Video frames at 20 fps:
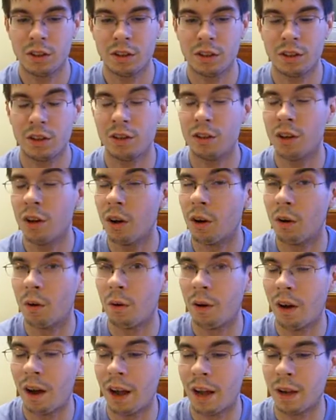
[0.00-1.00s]
You
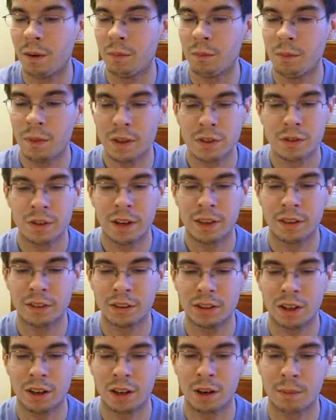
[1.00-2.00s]
know, I'd much
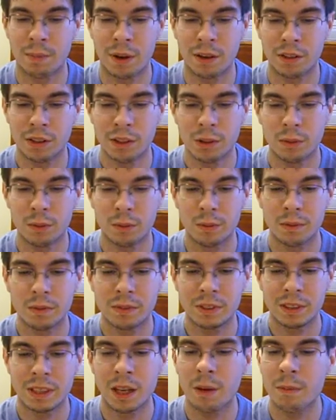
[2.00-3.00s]
rather talk about you.
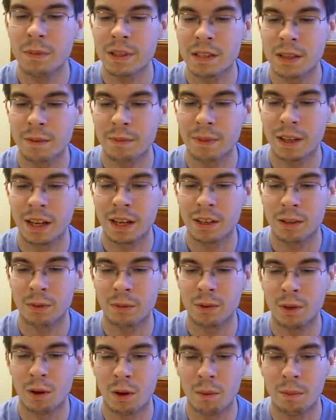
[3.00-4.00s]
Tell me something I
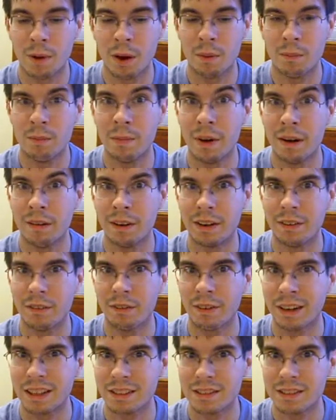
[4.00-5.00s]
don't know about Mary
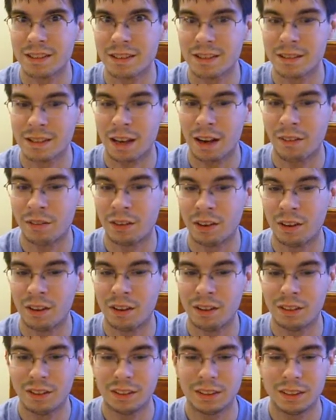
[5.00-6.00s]
Frances
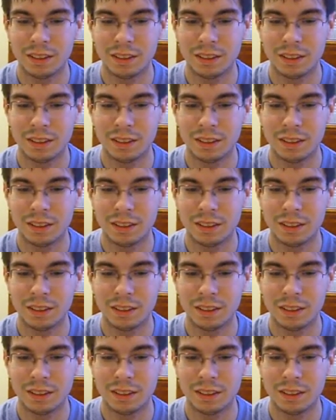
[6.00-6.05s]
Cavanaugh.